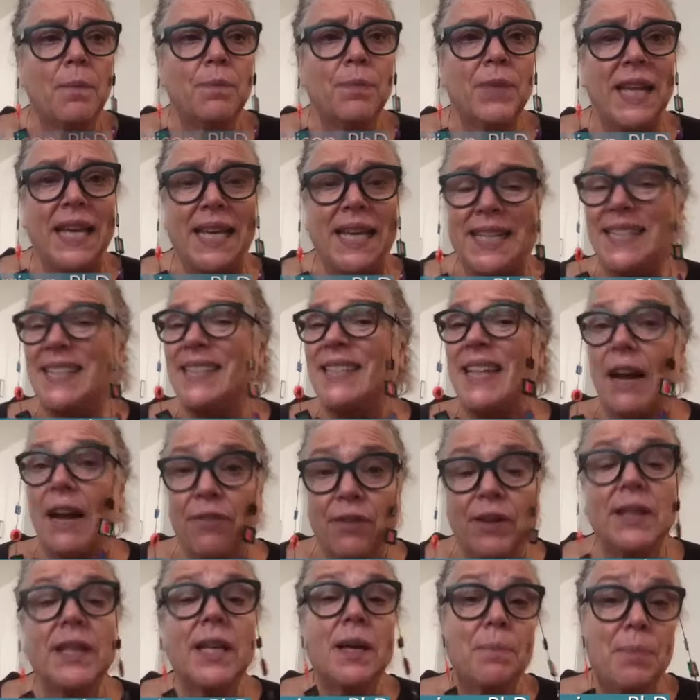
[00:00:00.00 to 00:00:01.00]
It is
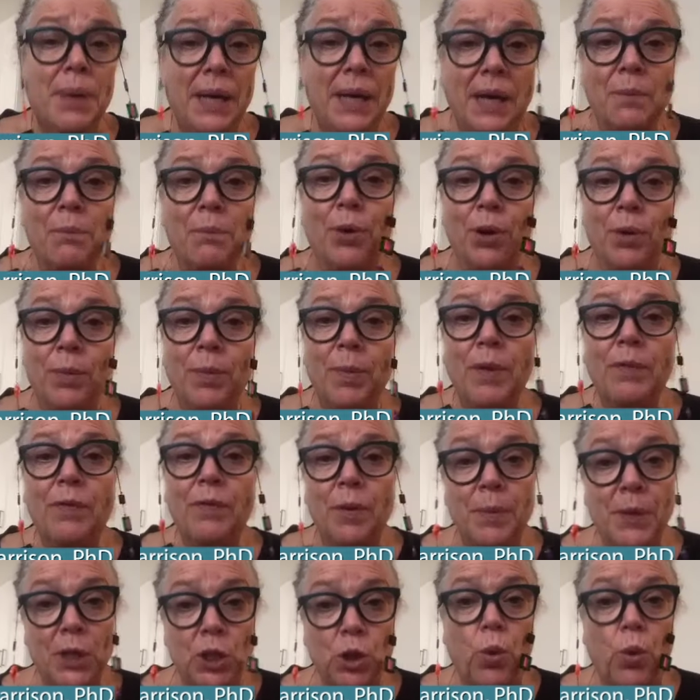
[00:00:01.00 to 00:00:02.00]
definitely a big improvement from
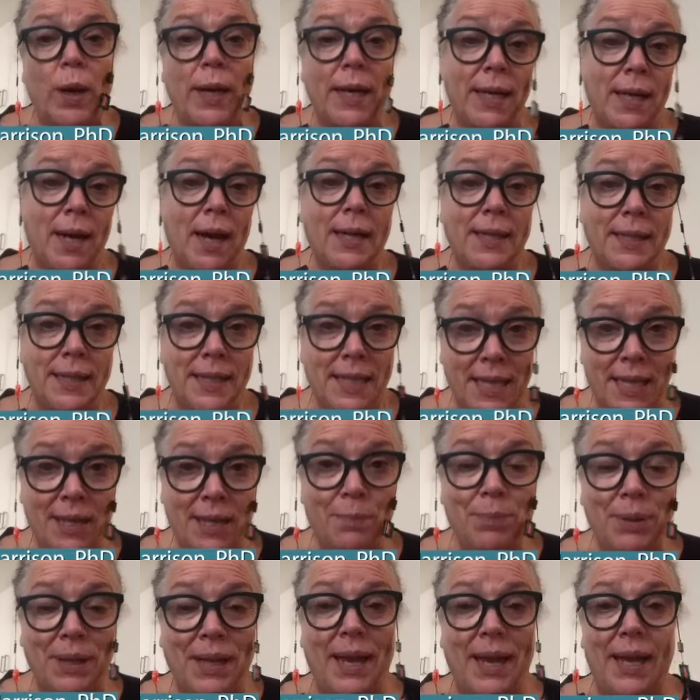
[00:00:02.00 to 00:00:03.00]
the 2019
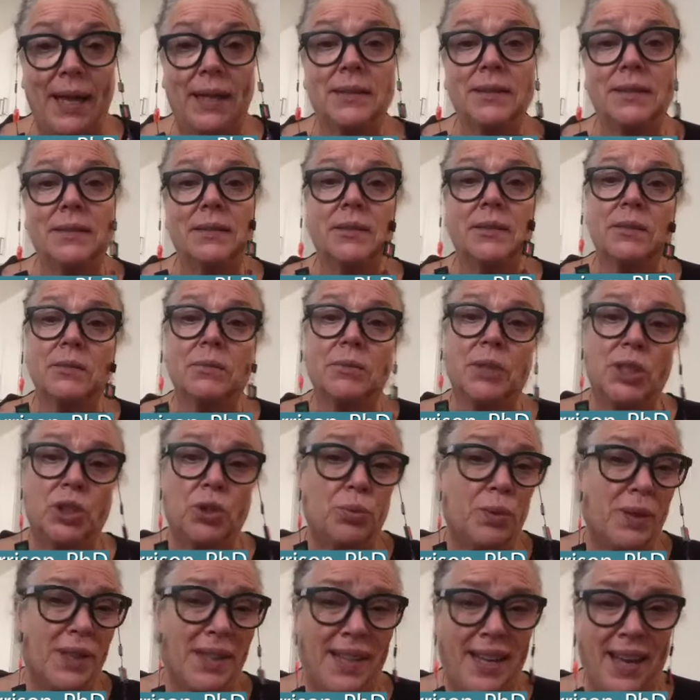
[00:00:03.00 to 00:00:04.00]
plan, which
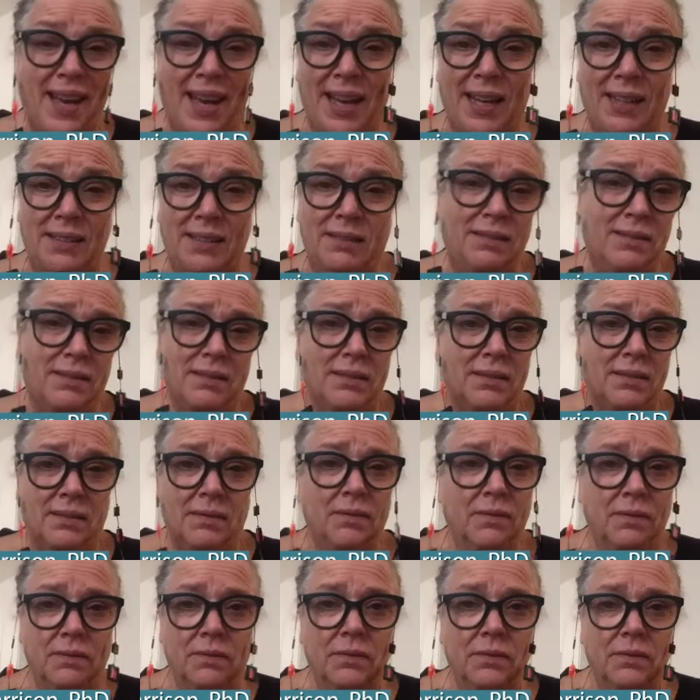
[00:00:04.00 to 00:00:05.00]
really had
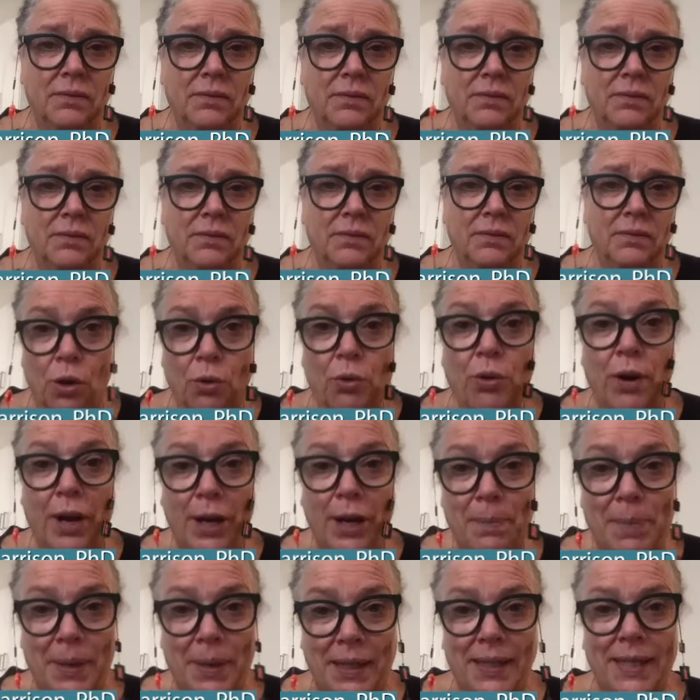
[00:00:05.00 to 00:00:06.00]
almost no
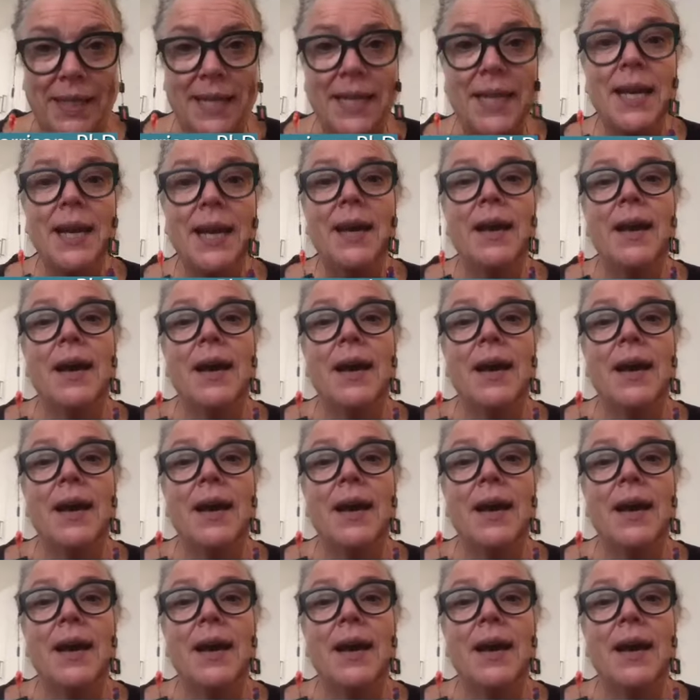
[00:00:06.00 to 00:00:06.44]
credibility.